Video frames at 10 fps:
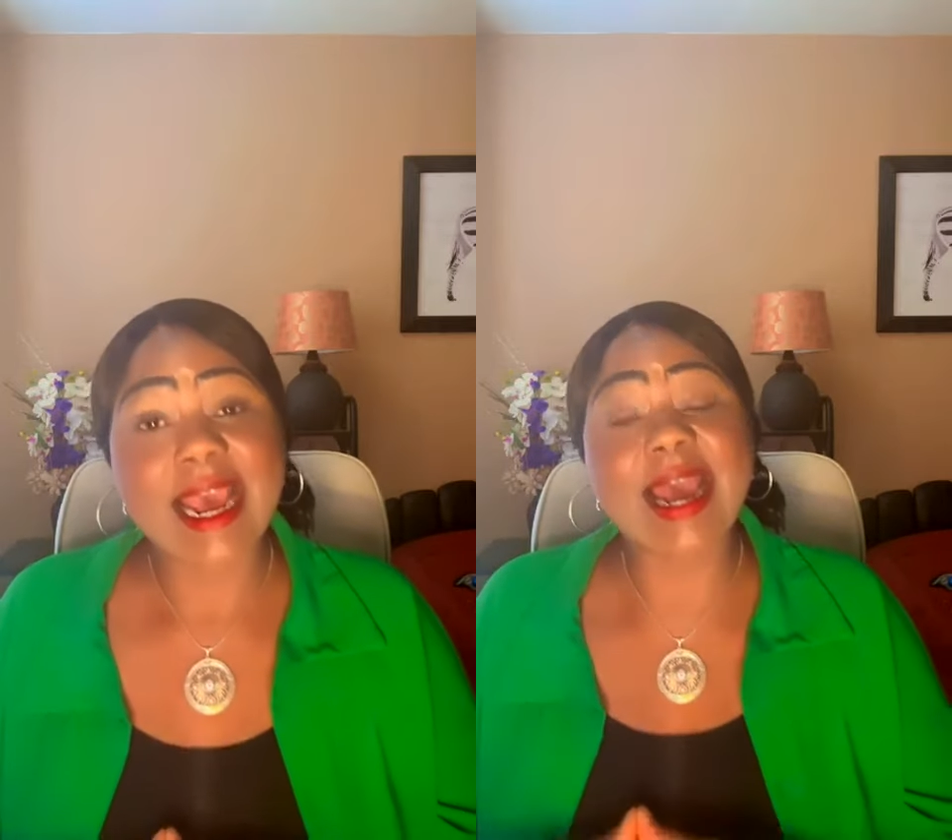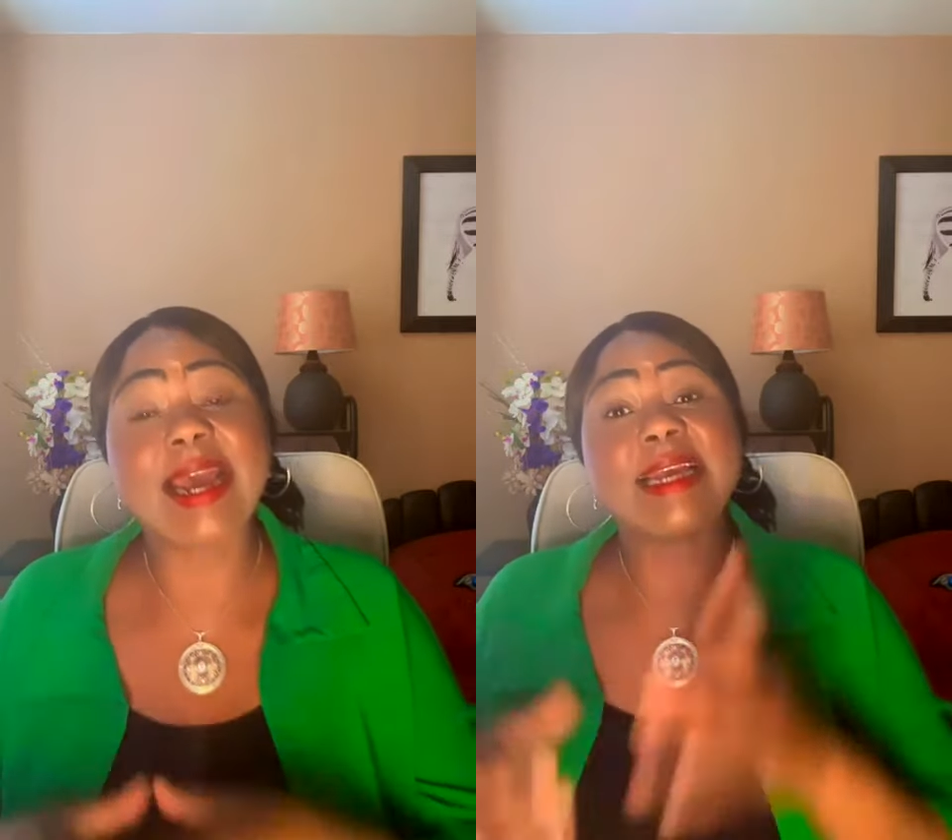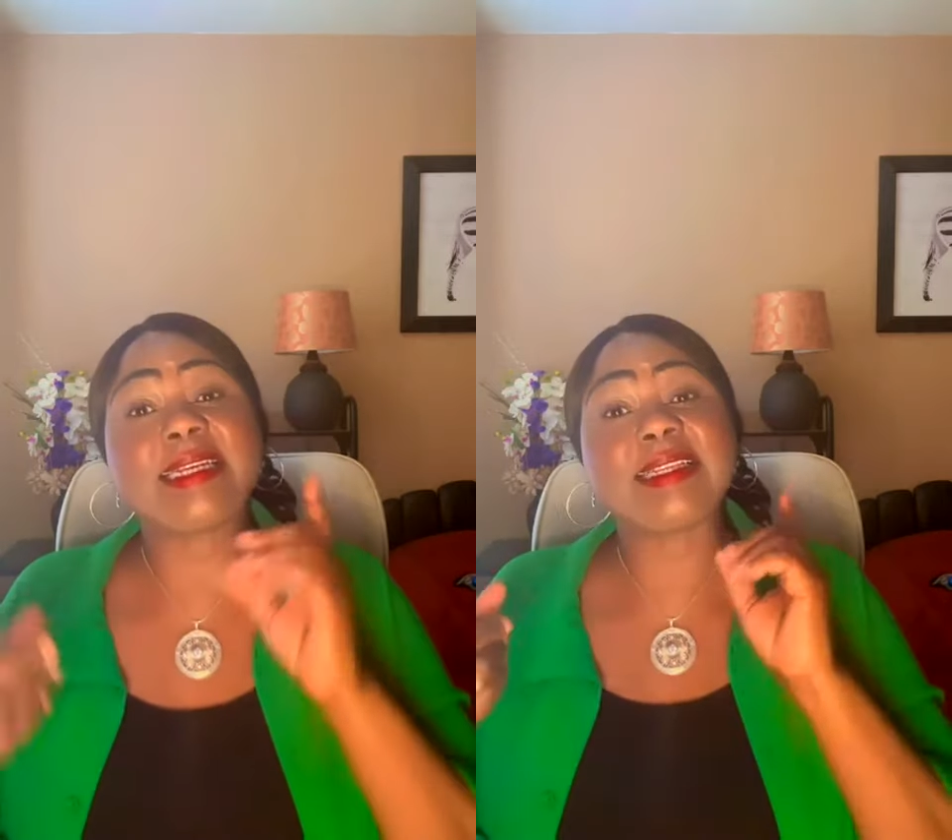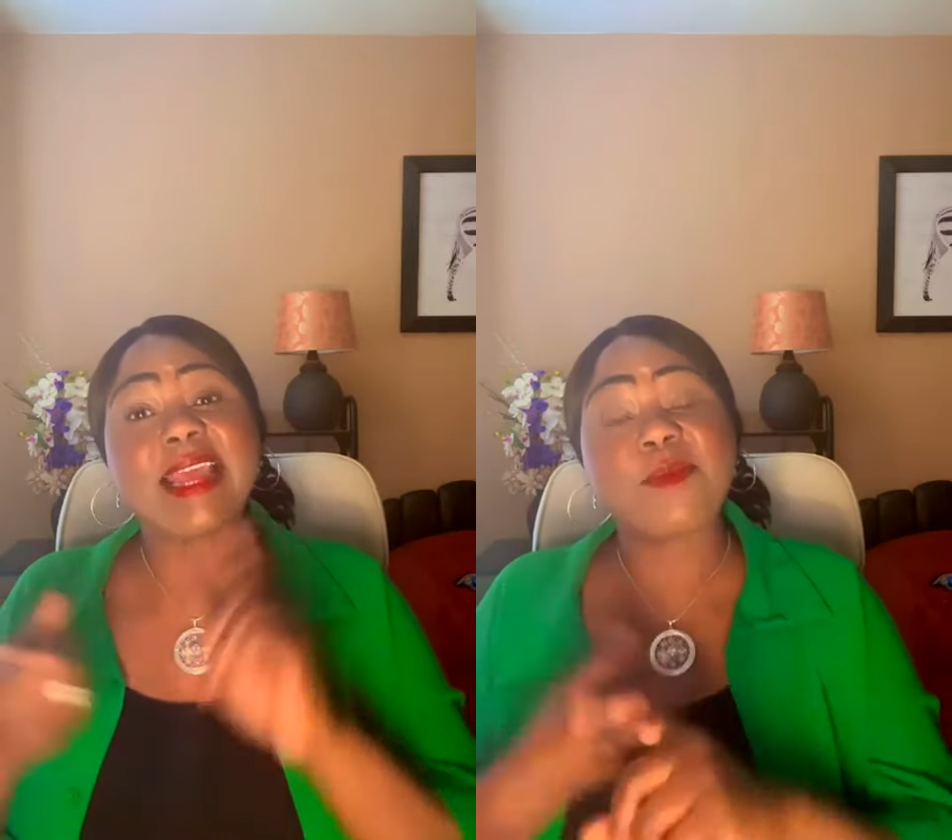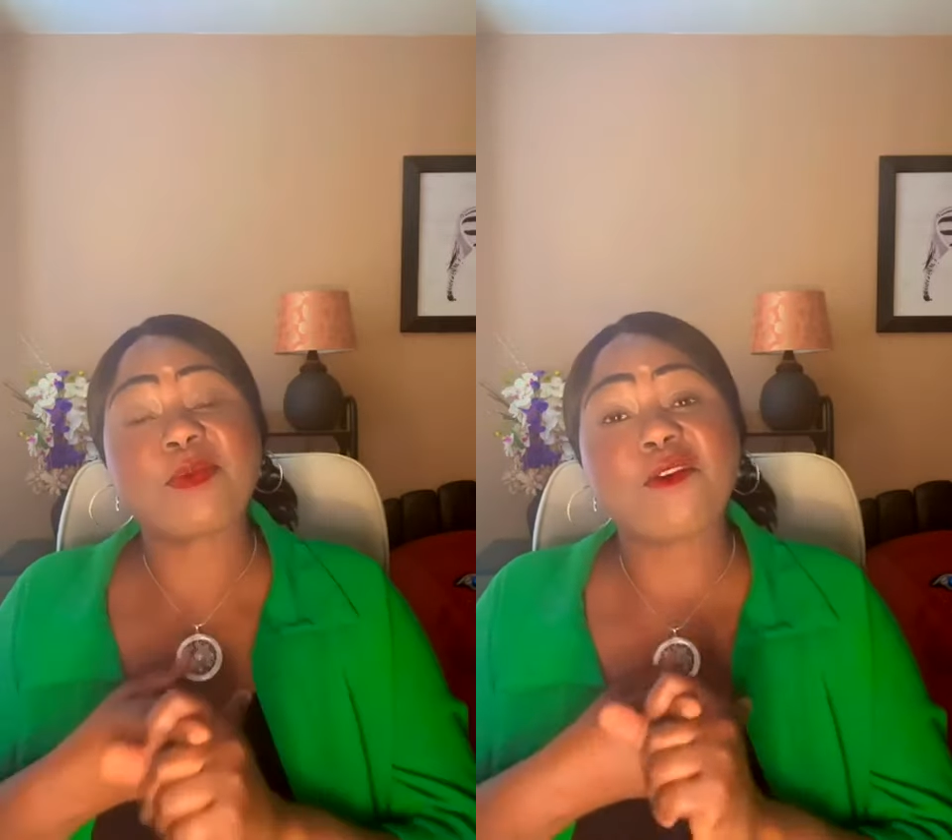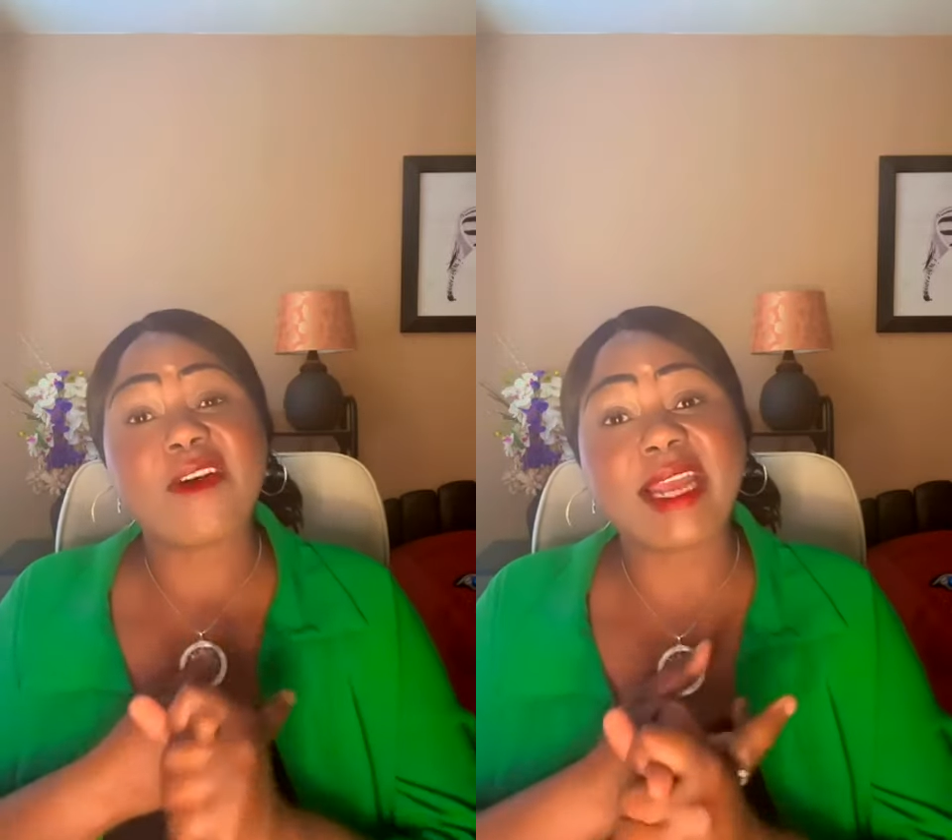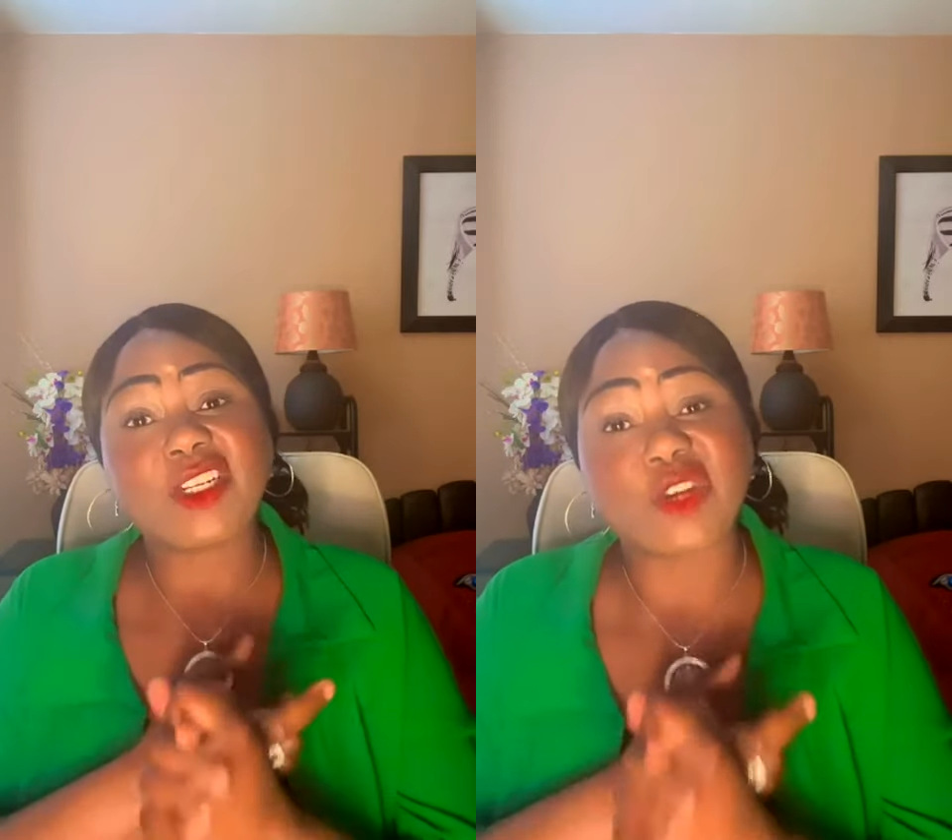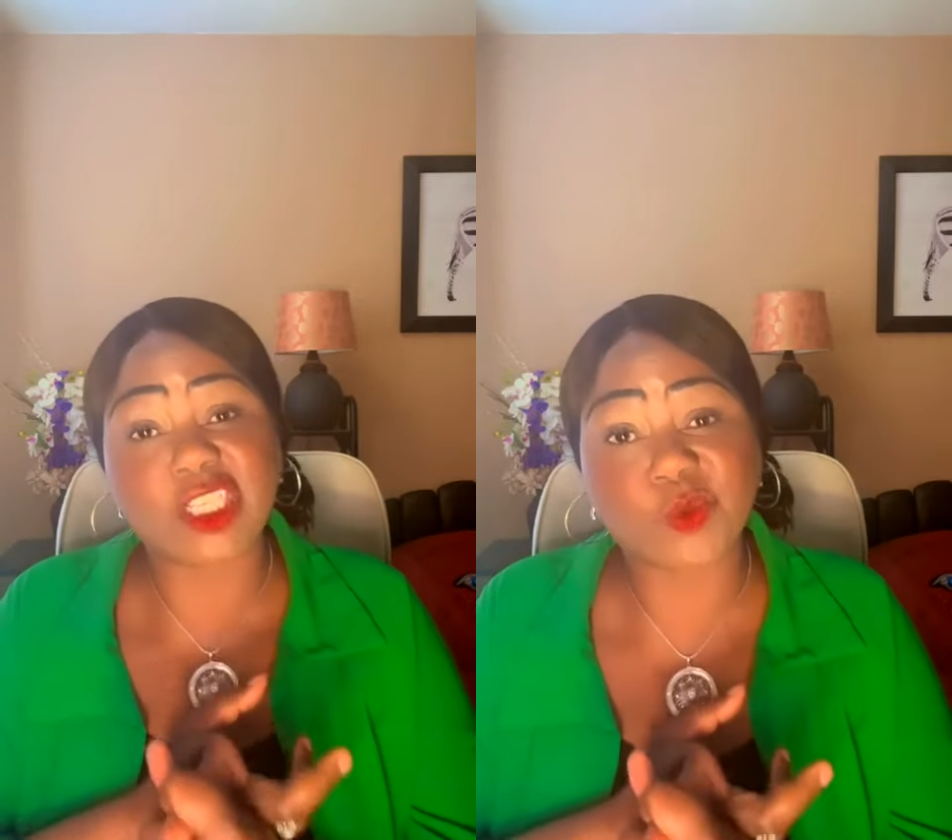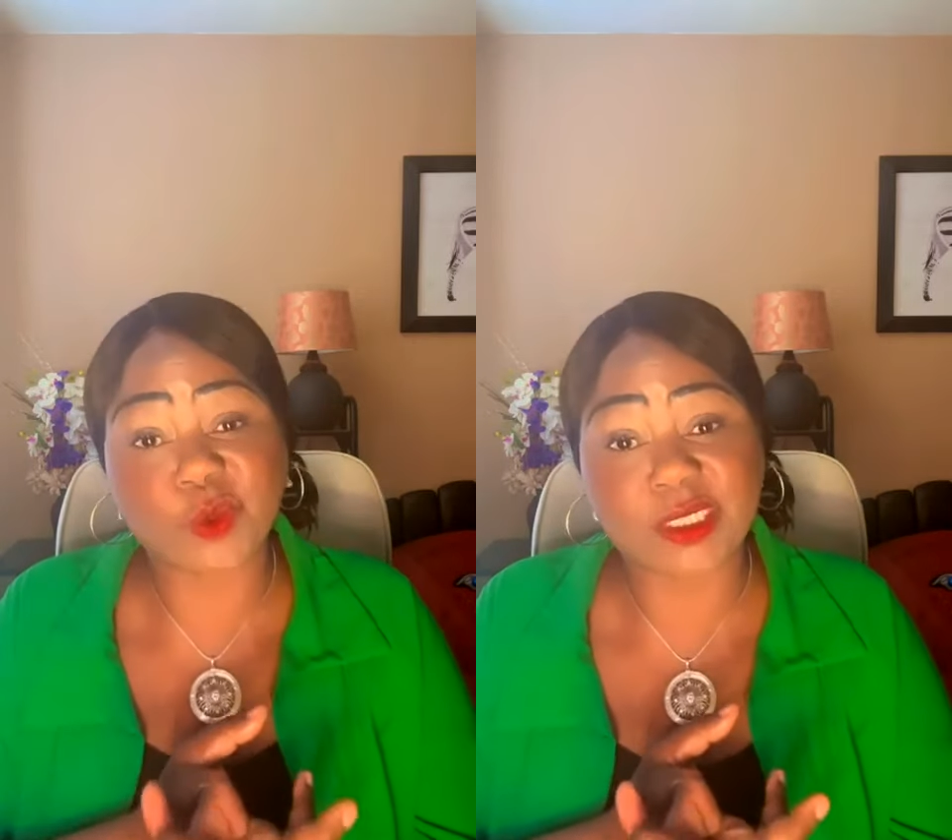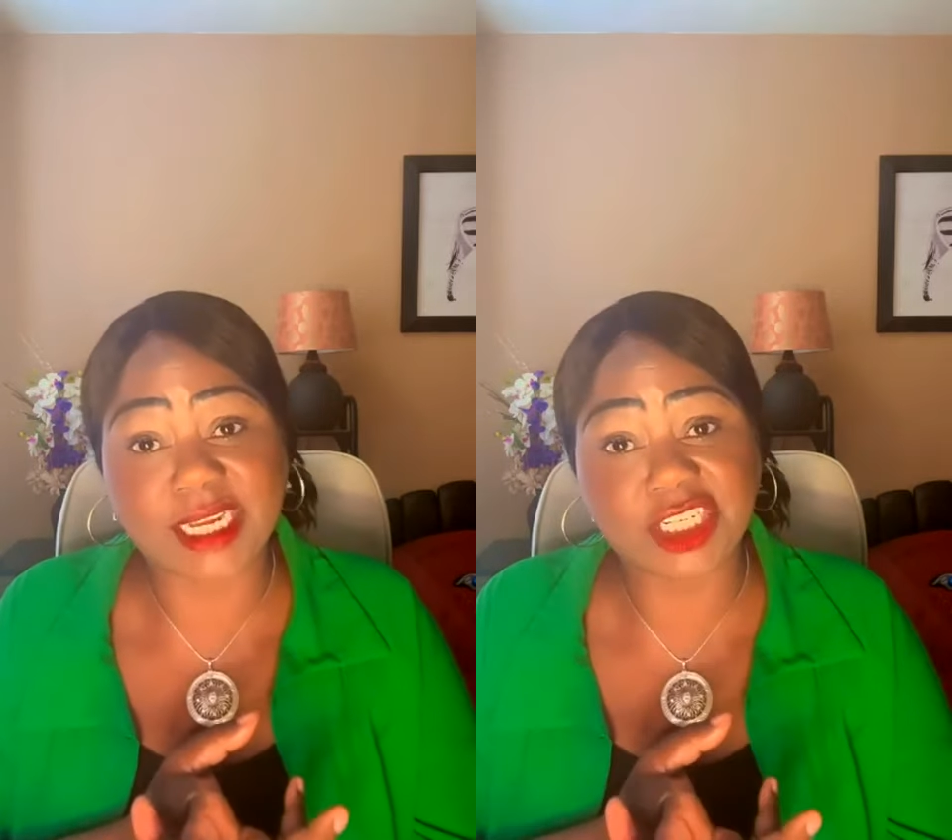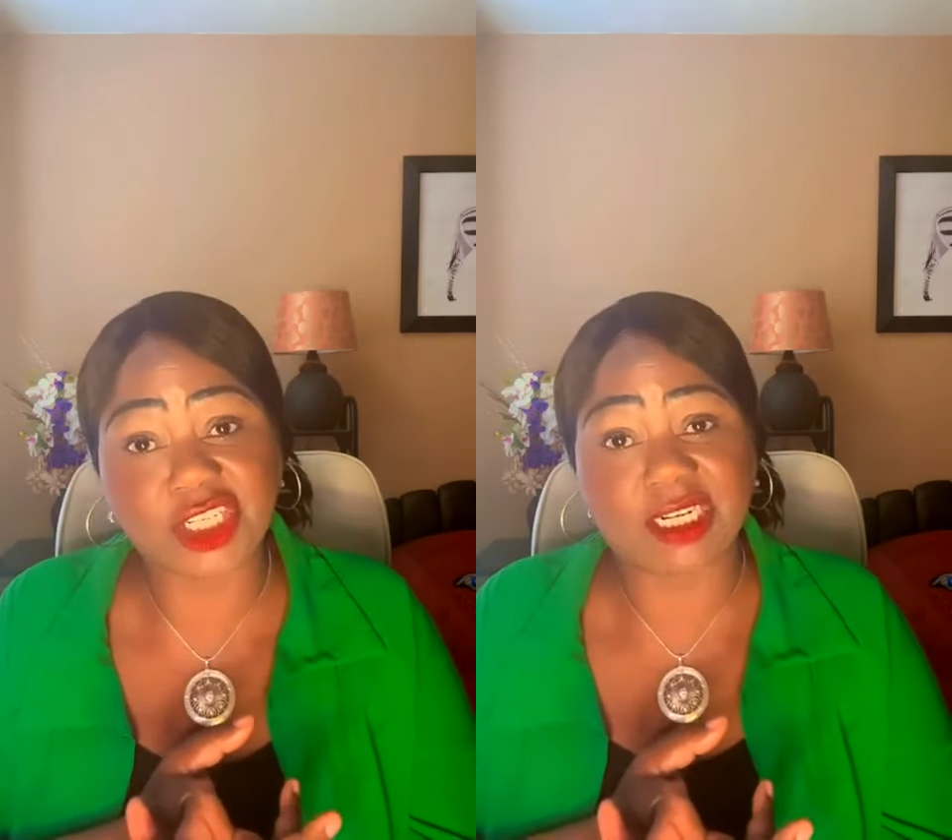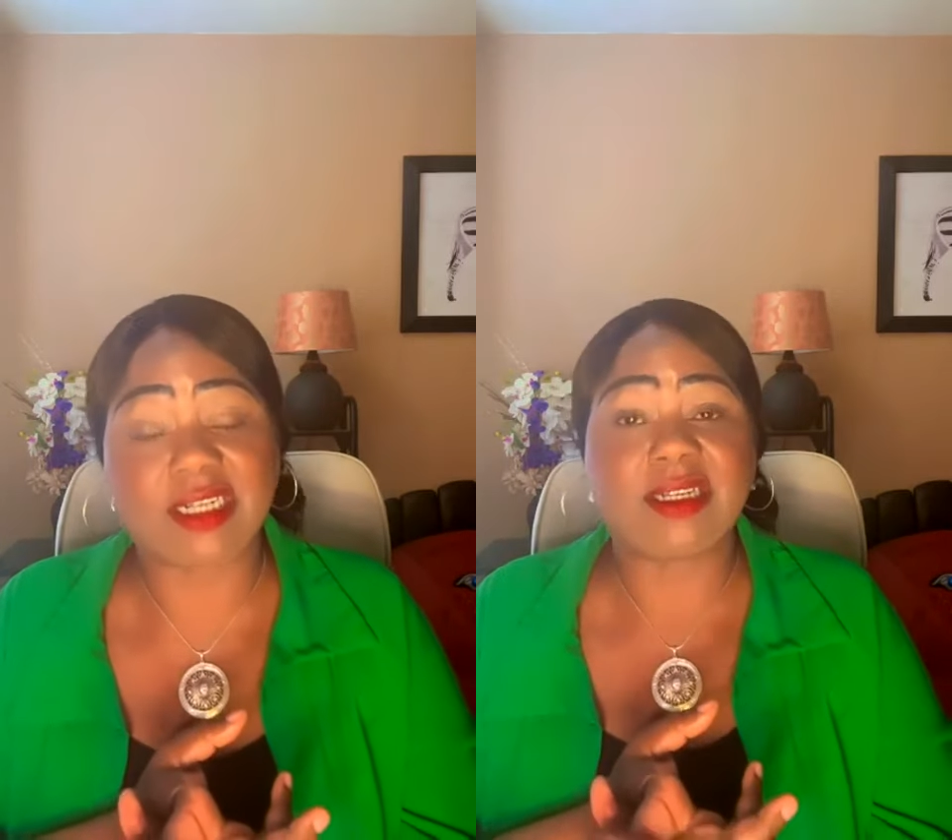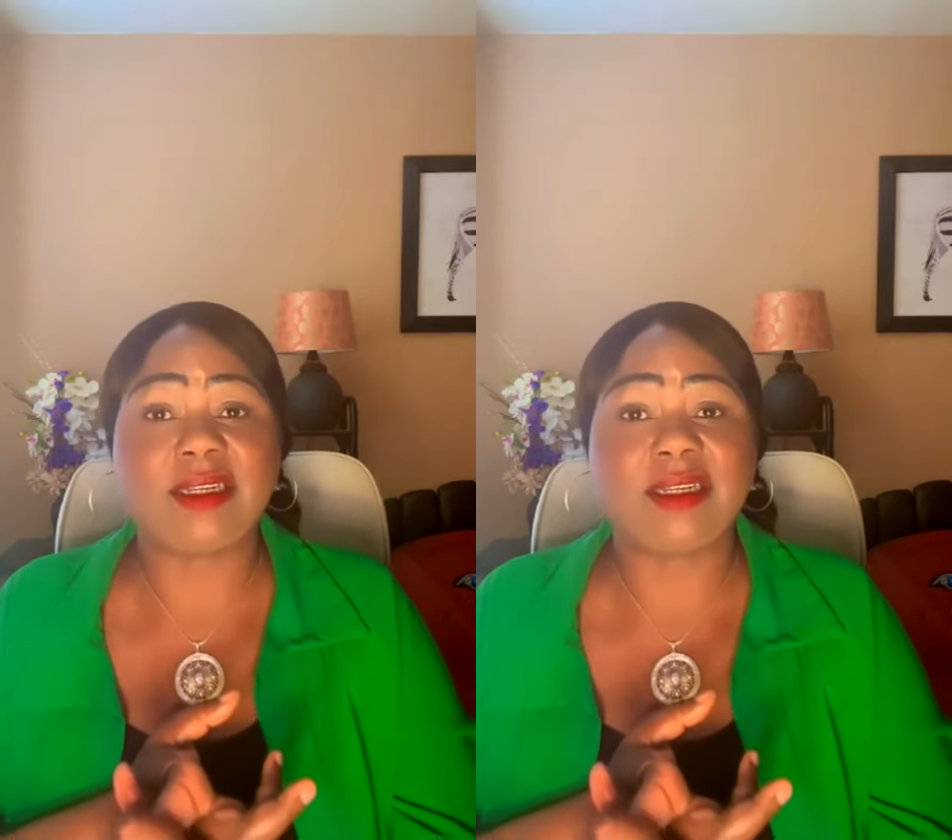and they provide transportation.